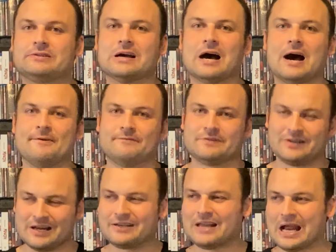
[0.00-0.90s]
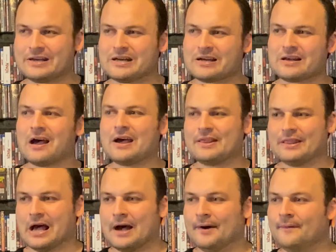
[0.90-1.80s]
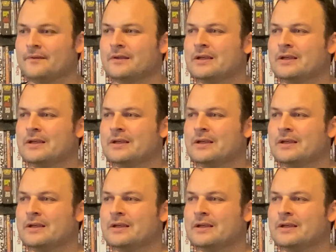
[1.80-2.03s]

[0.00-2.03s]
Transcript: times, and I, I did like that.